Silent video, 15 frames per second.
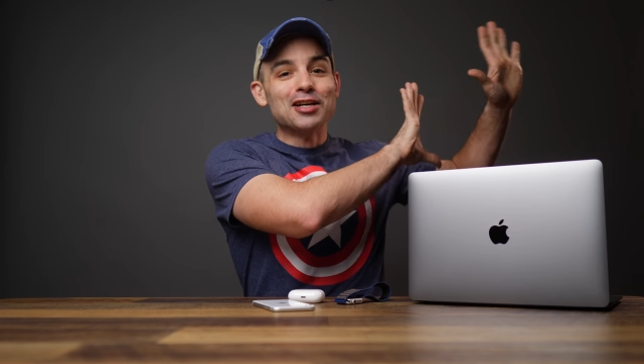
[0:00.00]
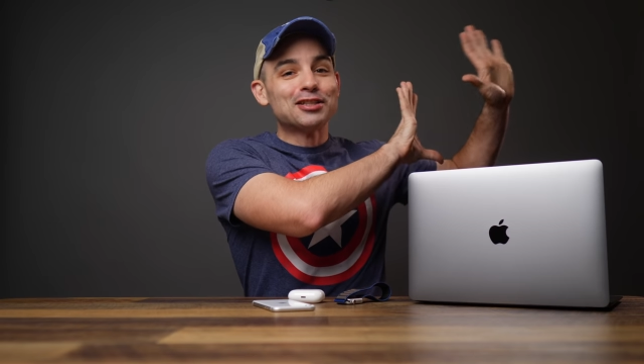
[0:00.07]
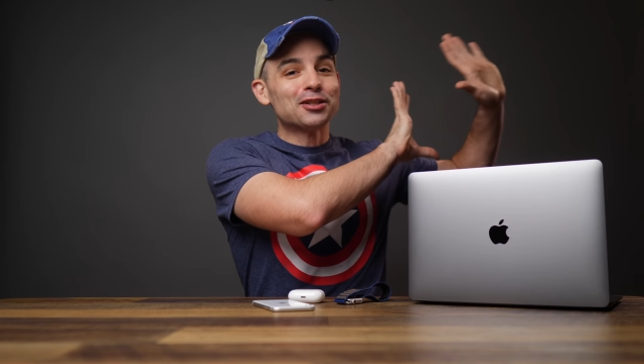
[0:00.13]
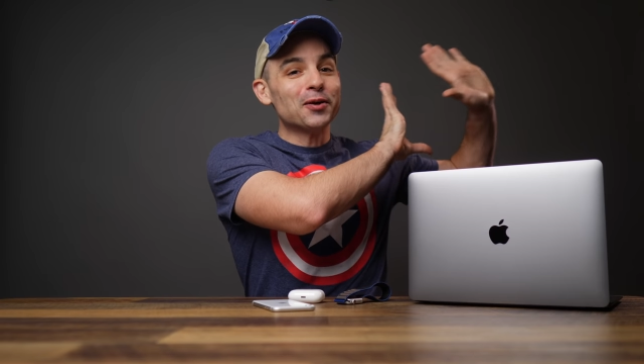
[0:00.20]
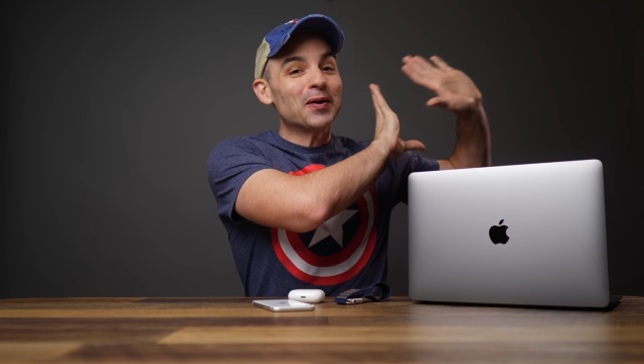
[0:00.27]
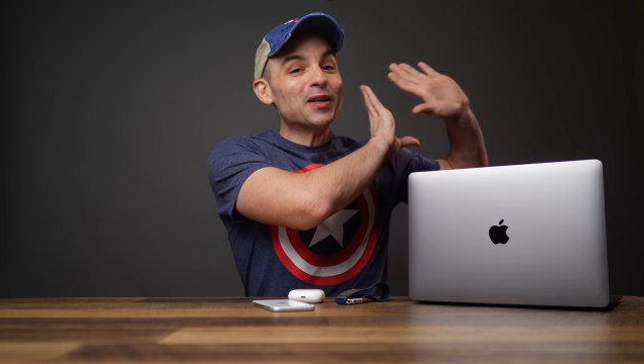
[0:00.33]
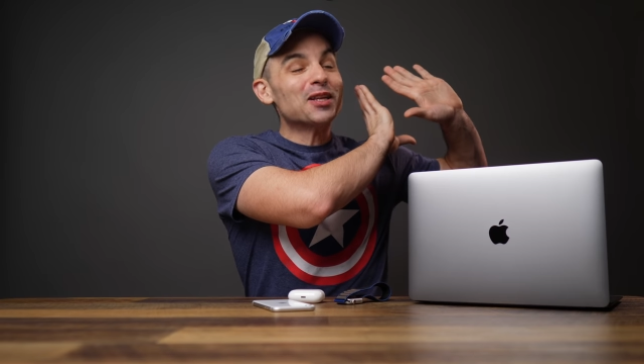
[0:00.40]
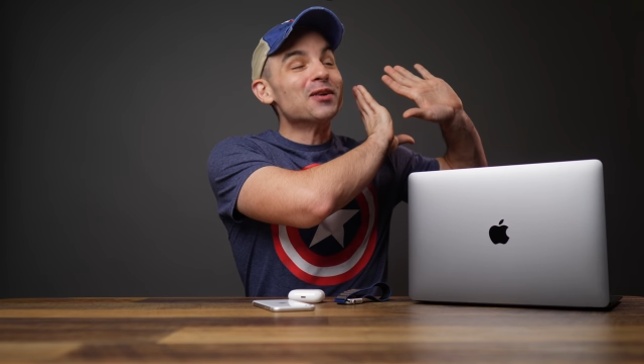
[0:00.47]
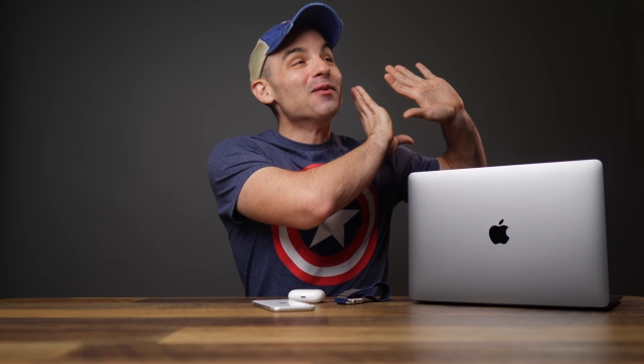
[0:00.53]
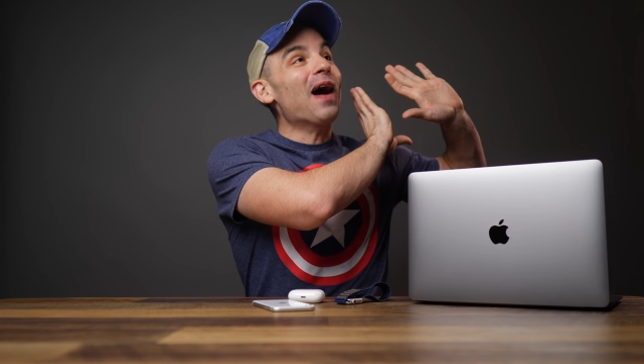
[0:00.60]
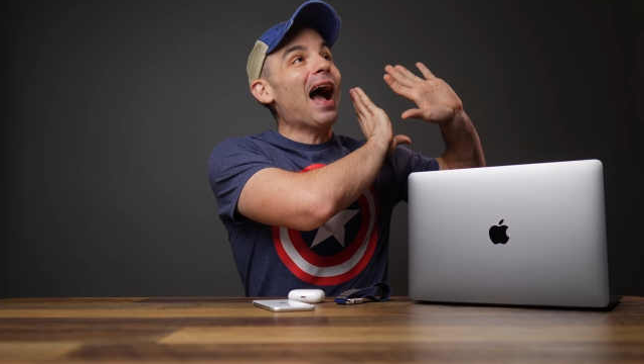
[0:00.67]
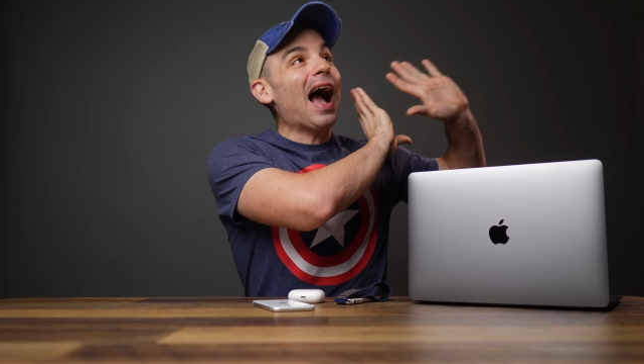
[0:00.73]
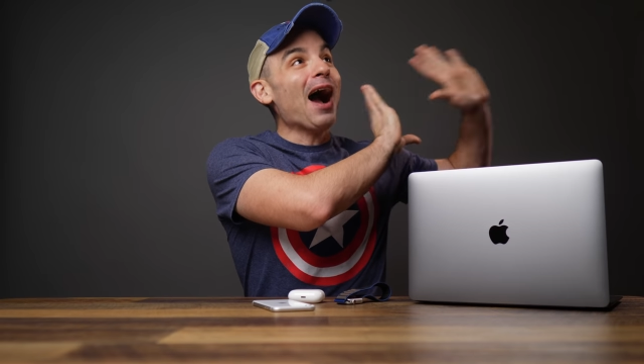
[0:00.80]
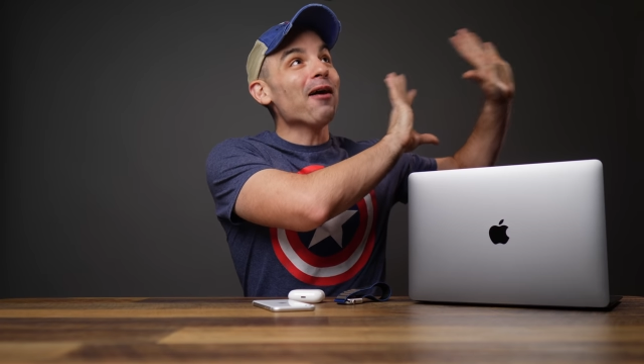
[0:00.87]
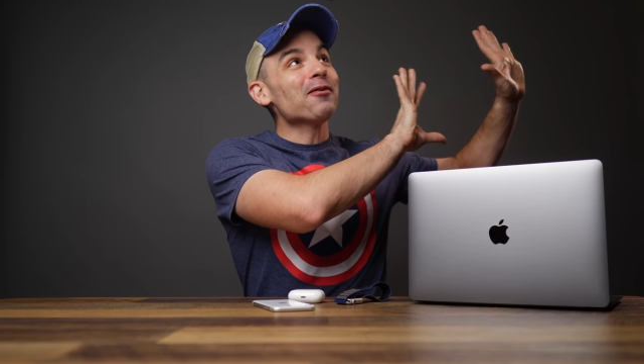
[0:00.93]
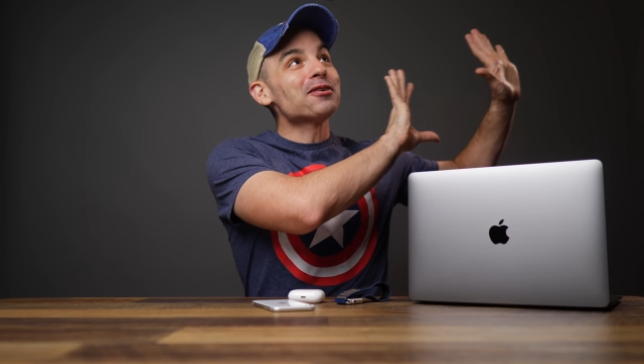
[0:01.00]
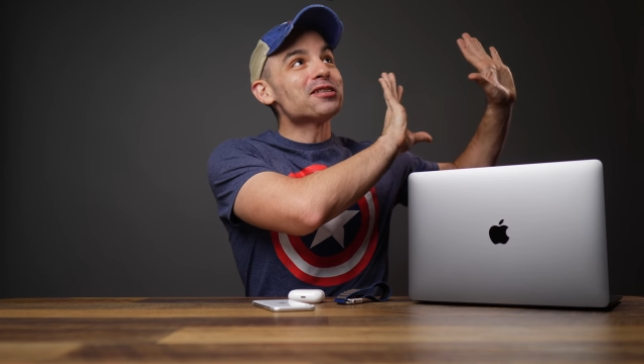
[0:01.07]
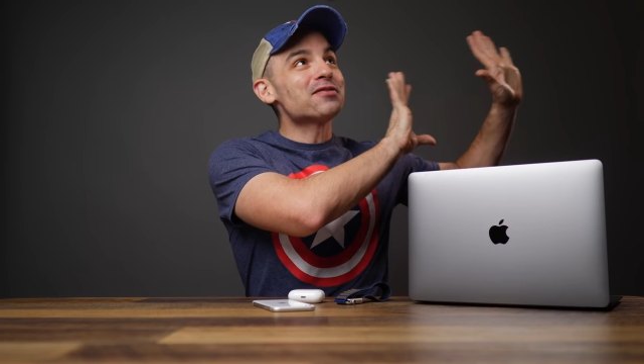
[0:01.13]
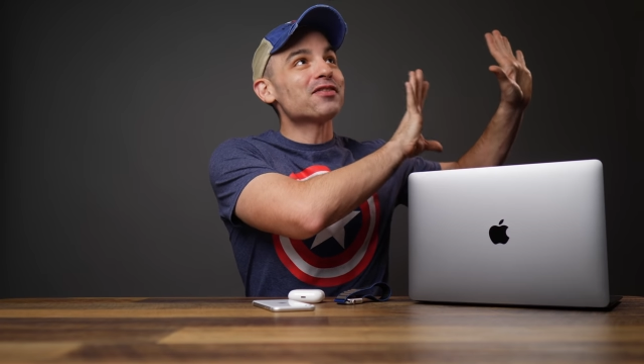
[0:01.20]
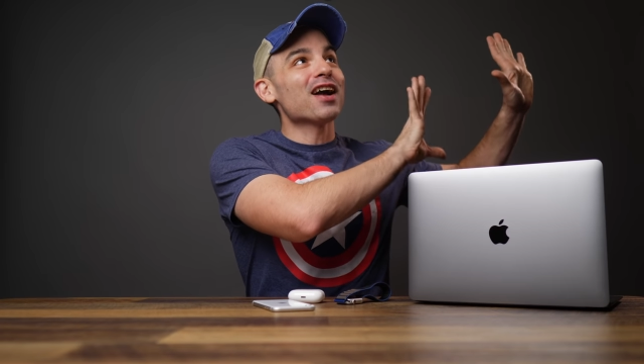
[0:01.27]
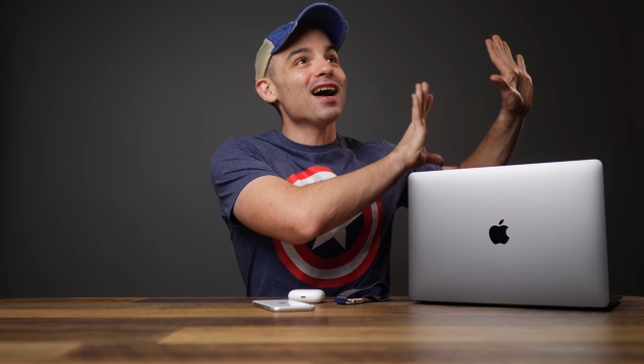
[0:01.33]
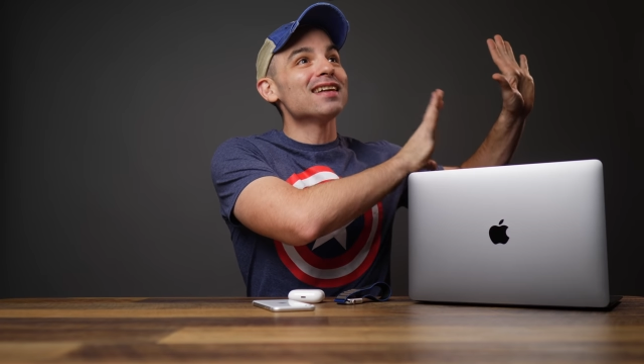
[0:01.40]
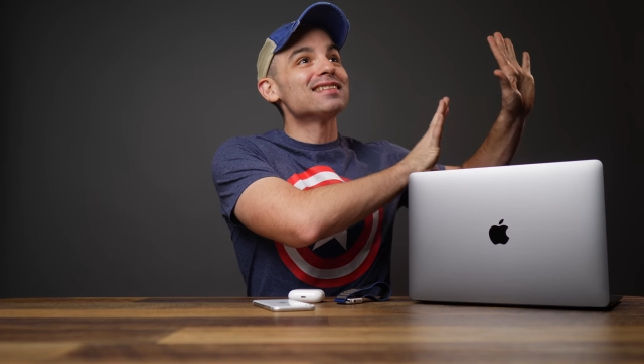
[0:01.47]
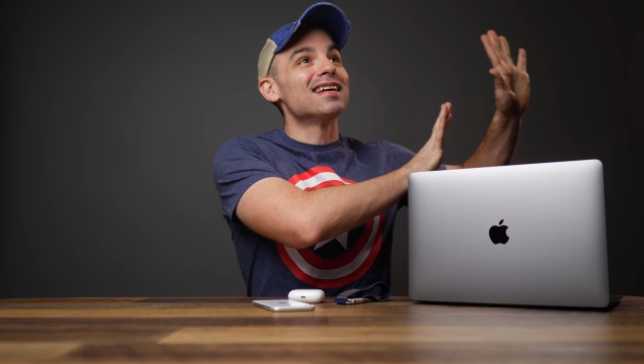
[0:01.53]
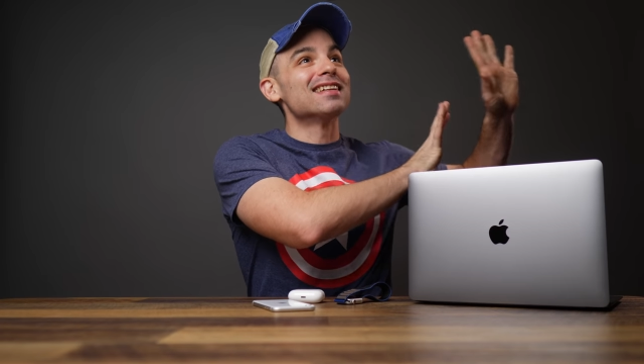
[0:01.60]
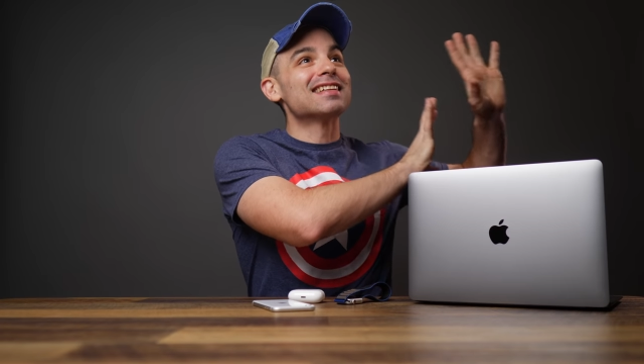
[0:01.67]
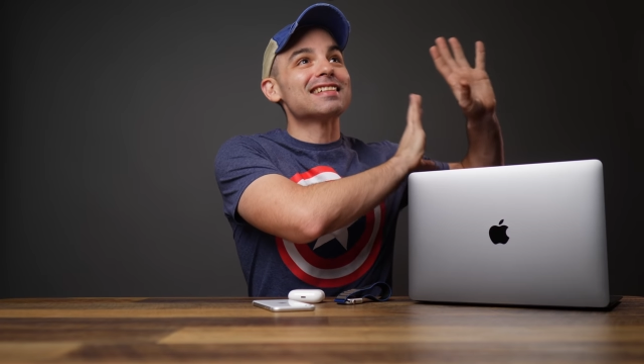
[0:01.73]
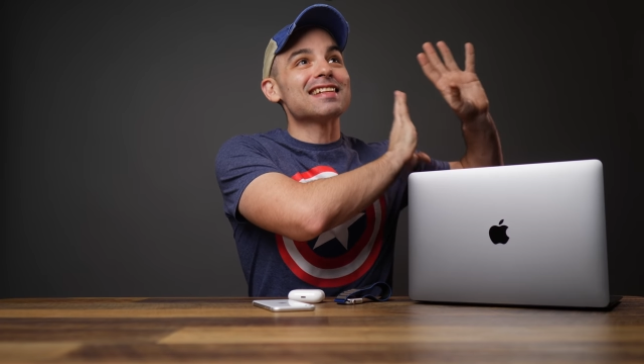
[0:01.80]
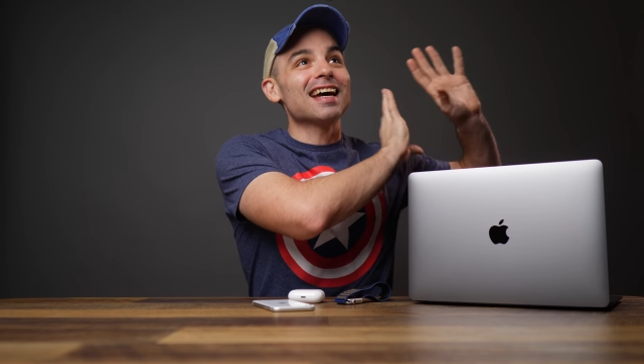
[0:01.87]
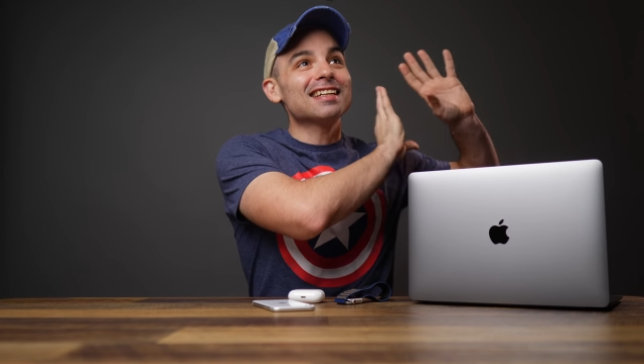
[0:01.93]
showing you hours of content,
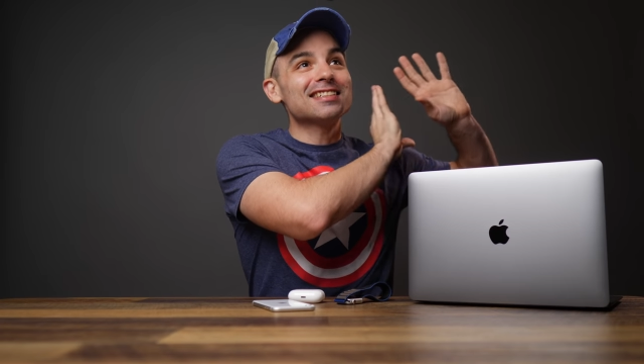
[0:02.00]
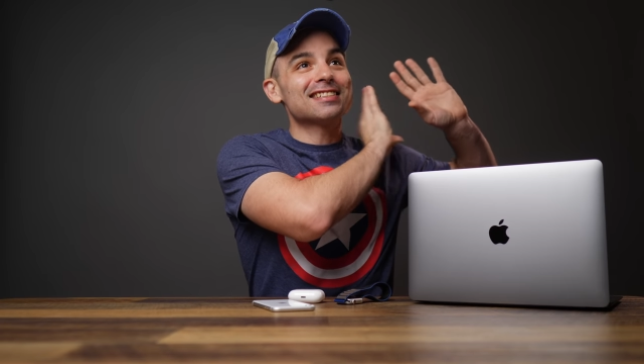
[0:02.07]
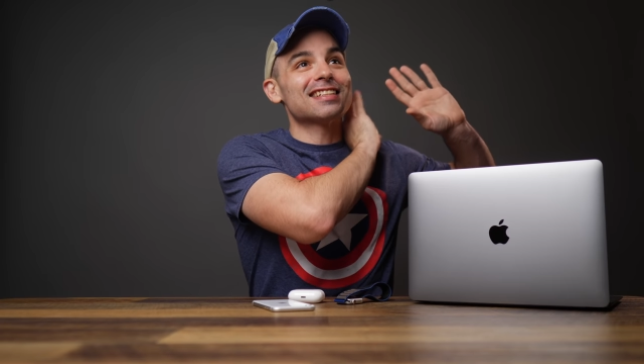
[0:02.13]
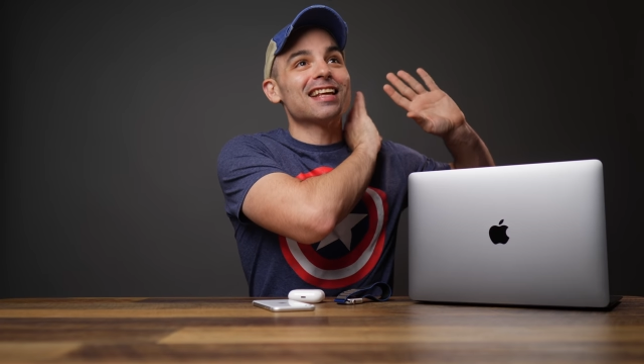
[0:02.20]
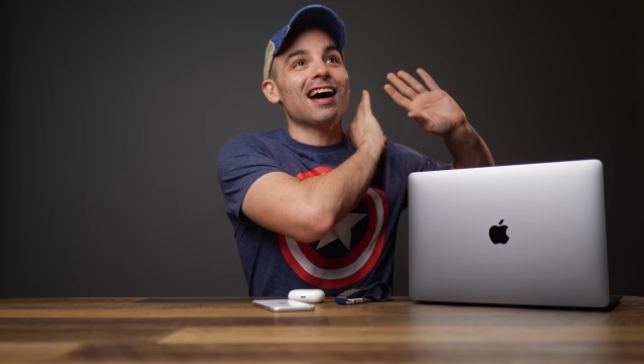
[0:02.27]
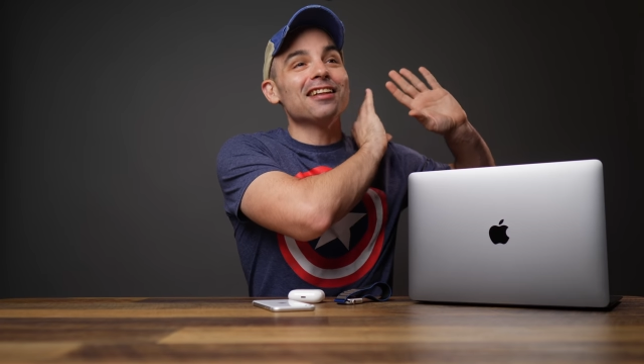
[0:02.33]
because I just,